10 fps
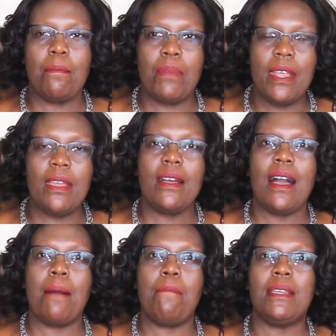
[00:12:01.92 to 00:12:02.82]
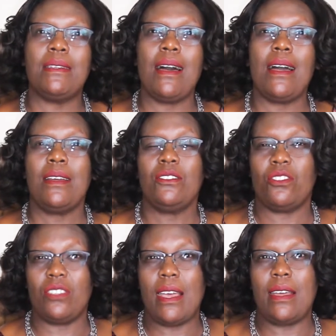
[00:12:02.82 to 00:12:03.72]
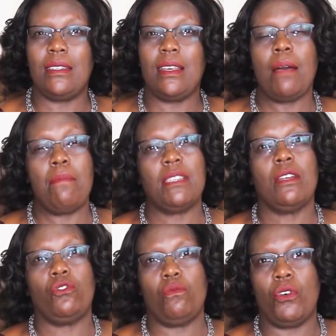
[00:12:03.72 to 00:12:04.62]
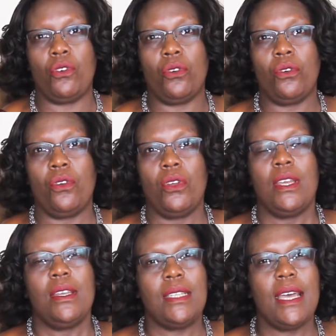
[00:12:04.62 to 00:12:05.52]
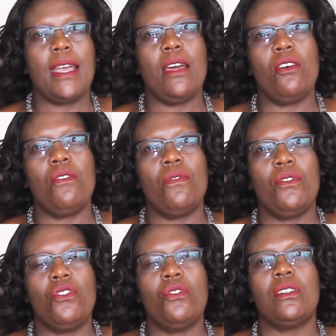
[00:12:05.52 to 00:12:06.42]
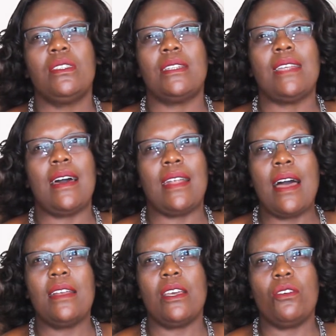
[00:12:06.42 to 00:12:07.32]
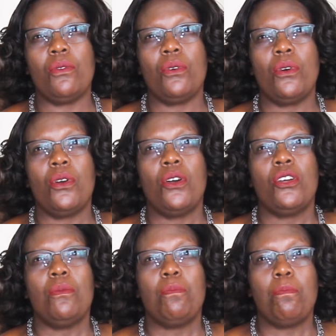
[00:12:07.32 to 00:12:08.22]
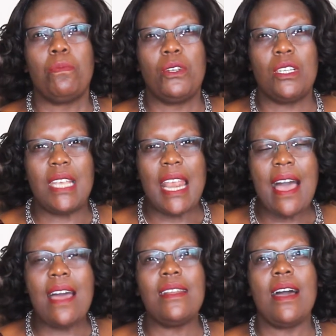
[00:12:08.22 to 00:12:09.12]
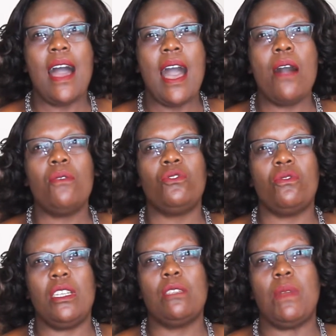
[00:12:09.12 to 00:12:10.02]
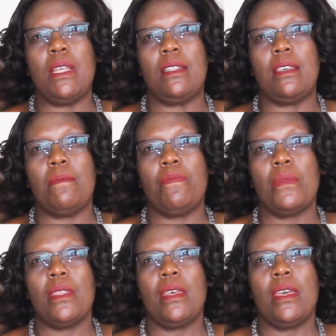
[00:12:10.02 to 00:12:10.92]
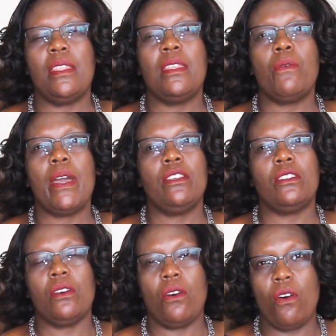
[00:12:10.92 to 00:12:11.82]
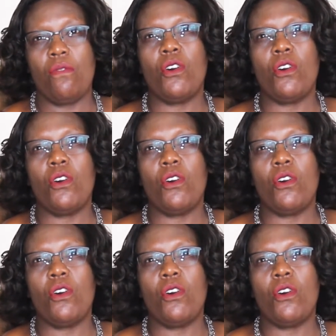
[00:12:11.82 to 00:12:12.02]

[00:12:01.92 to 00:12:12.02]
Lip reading: bring a better society, a better tomorrow. Take care of those that are under you. Learn how to discipline them in the ways of